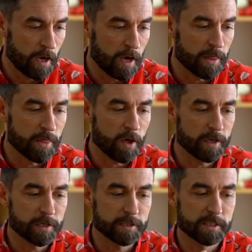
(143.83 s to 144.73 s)
I thought
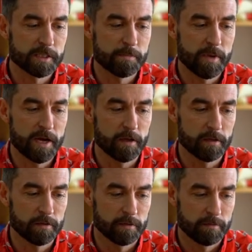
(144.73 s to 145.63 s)
I could
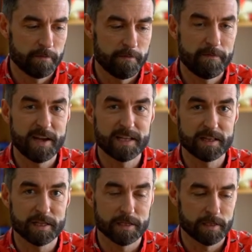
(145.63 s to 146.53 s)
smell,
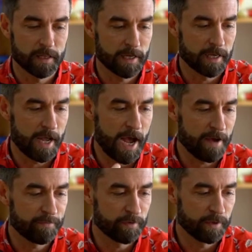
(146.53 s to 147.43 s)
faintly, like an
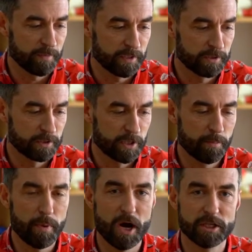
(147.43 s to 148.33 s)
afterimage, the
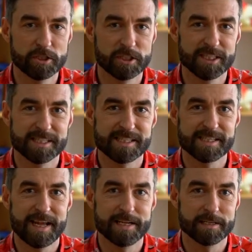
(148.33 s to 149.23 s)
pungent
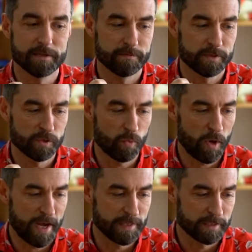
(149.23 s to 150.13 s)
scent of
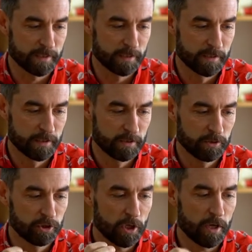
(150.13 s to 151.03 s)
sweat,
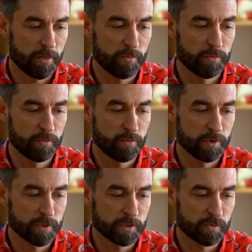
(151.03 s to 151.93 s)
shot through
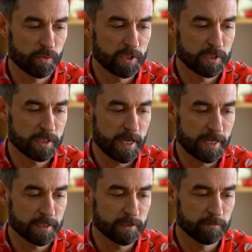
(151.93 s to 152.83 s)
with the sweet
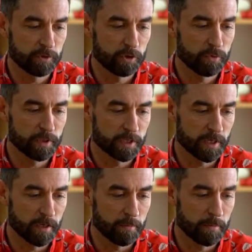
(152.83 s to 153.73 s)
taint of chewing
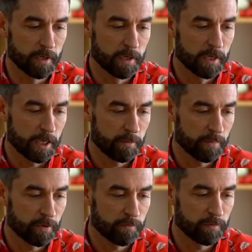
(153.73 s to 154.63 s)
gum and
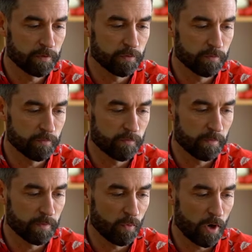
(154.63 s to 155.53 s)
perfume
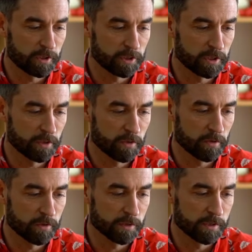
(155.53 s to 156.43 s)
from the watching
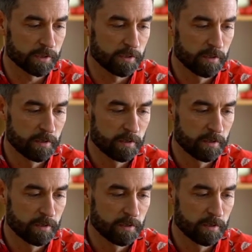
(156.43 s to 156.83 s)
girls,